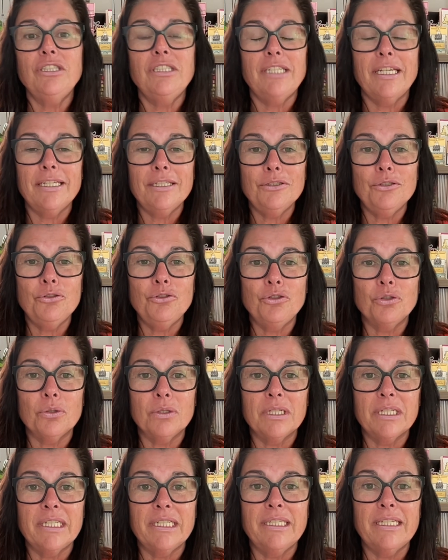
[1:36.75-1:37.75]
day you
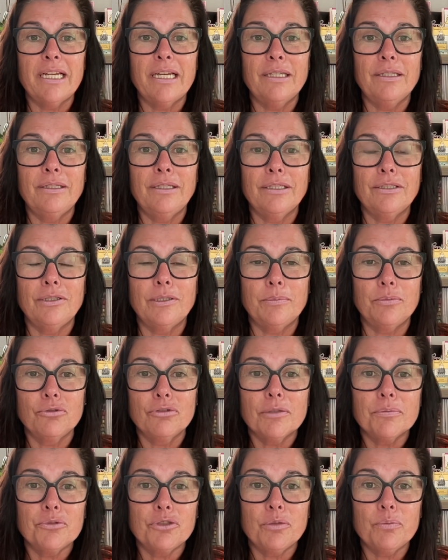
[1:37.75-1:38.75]
join the
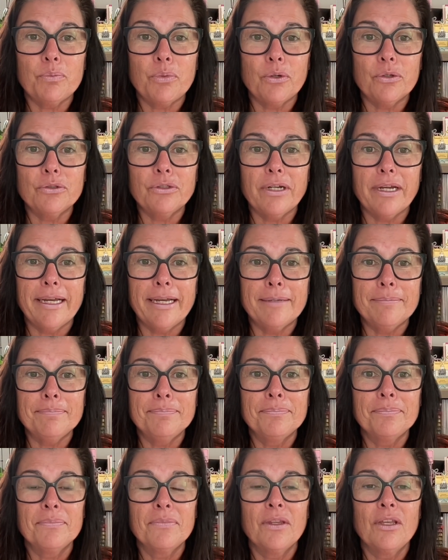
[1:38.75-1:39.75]
subscription program
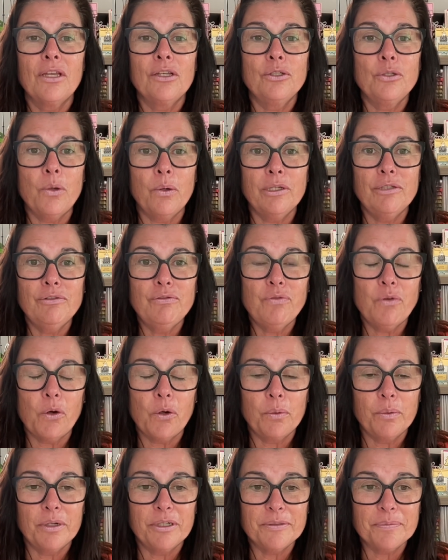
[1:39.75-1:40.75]
going
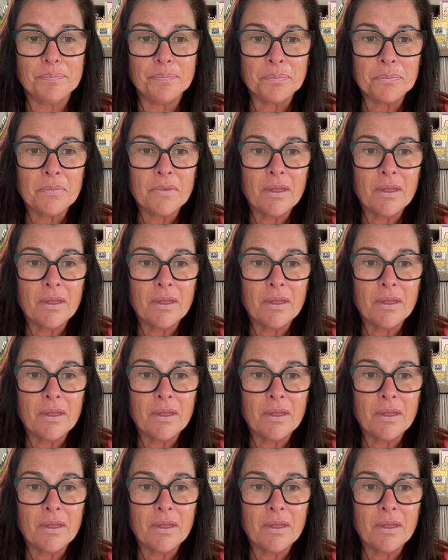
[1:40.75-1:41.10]
forward.